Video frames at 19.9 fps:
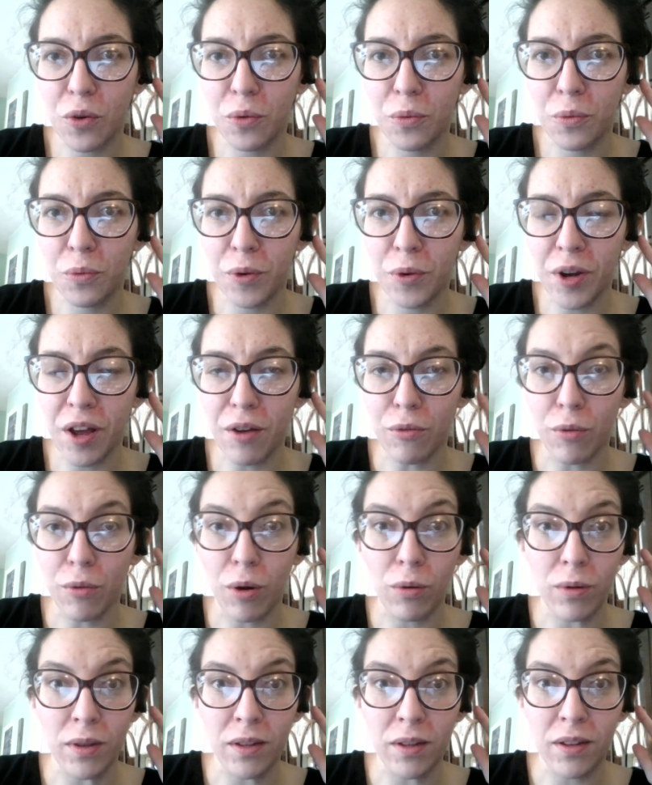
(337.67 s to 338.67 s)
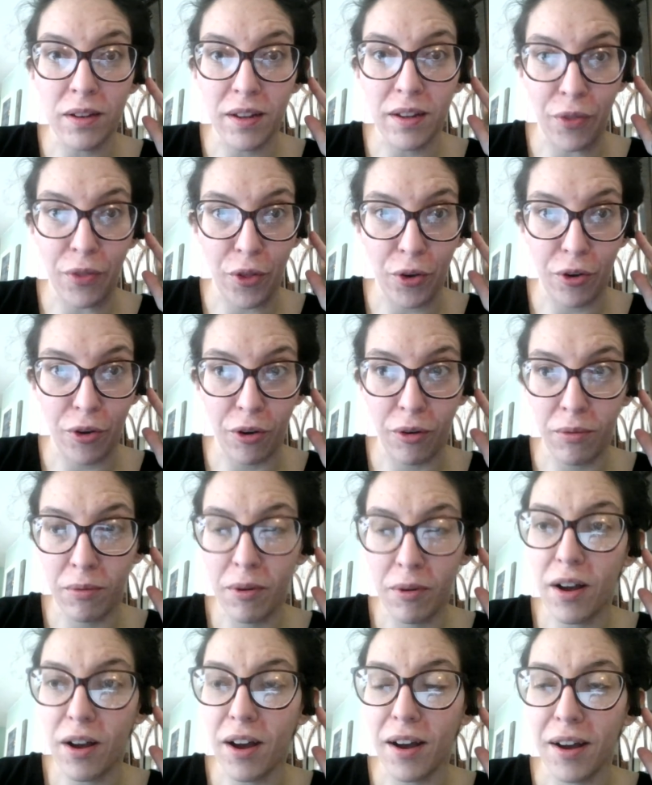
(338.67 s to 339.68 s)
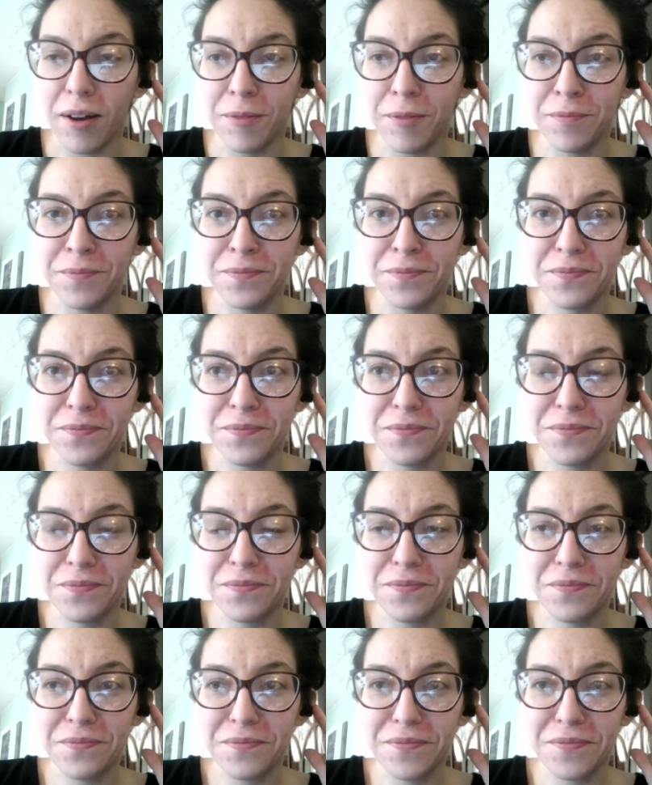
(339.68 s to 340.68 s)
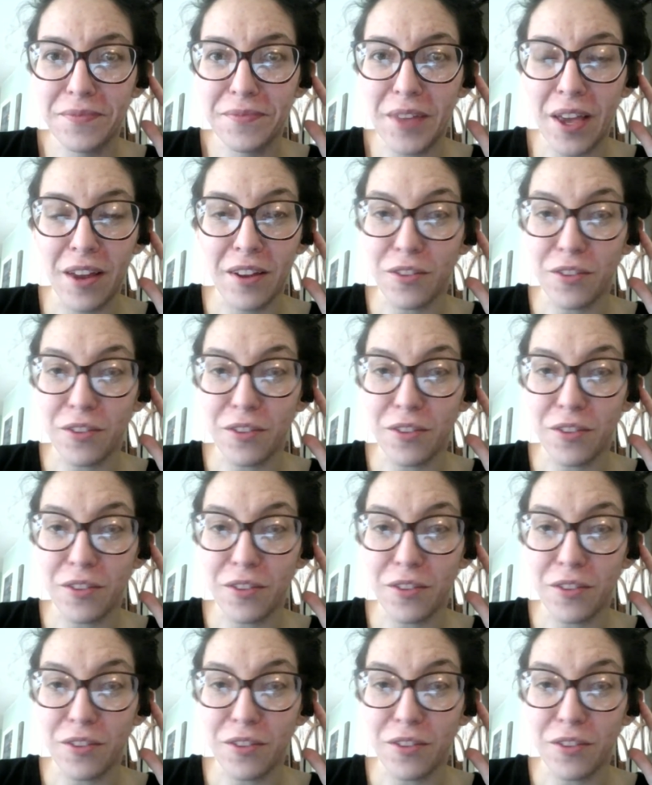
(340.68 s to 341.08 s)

we're not rolling in the dough, and